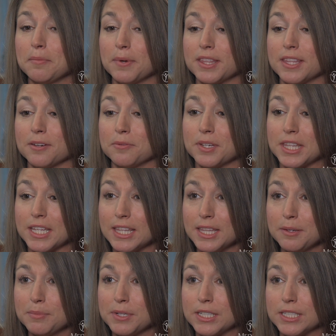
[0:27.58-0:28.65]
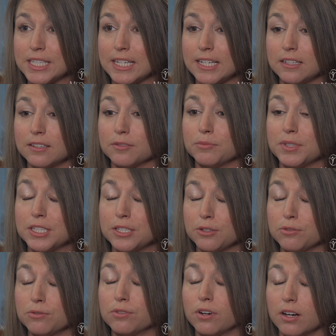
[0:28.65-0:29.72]
But then within the building, we
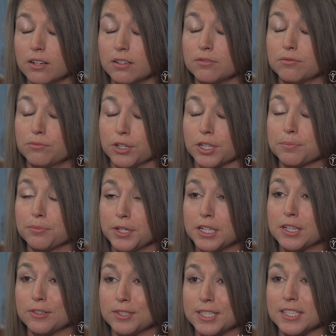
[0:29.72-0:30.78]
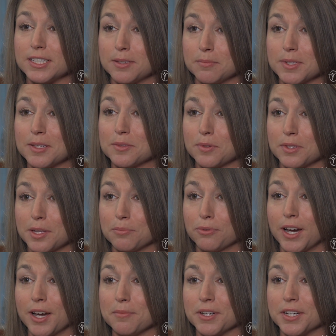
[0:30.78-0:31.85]
do work pretty closely sometimes with the
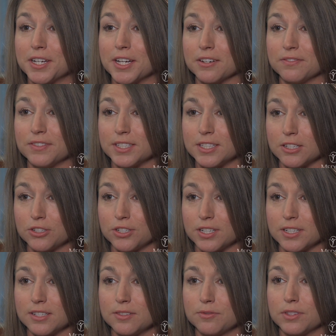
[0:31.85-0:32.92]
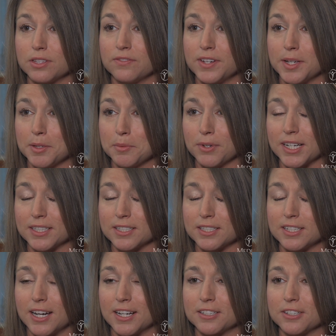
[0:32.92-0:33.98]
primary care physicians, with the family
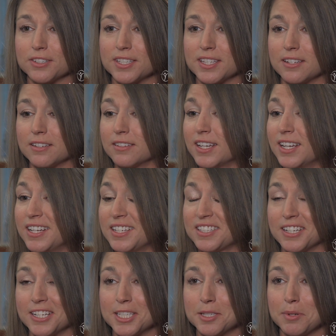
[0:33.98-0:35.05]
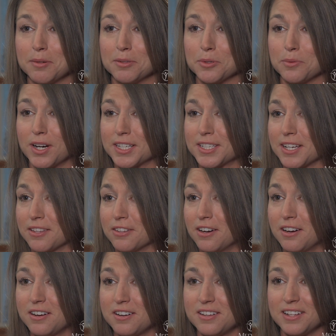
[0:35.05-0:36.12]
practice doctors, and it's nice to be able to walk down the
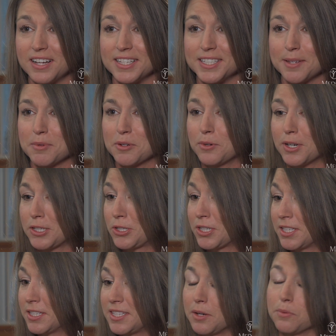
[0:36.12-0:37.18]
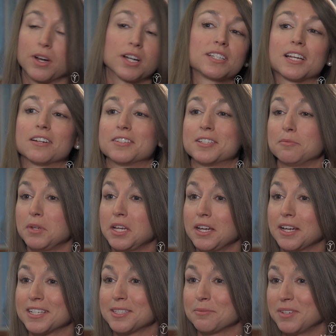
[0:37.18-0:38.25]
hall, ask them questions. They walk down to
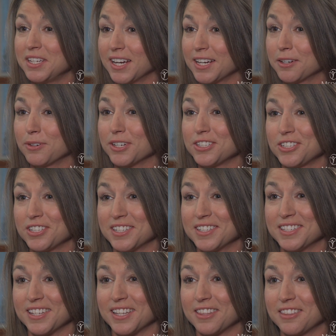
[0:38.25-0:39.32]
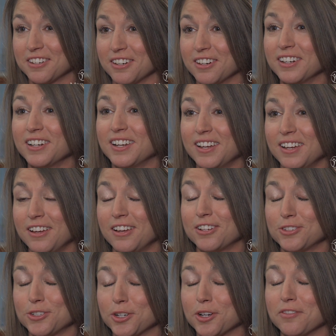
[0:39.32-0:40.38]
me, ask me I questions that they're
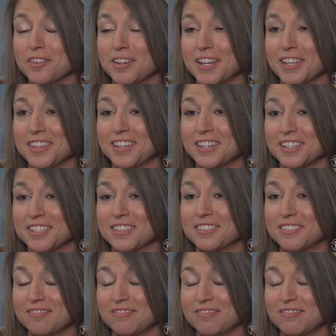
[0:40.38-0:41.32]
unsure of, and I think it,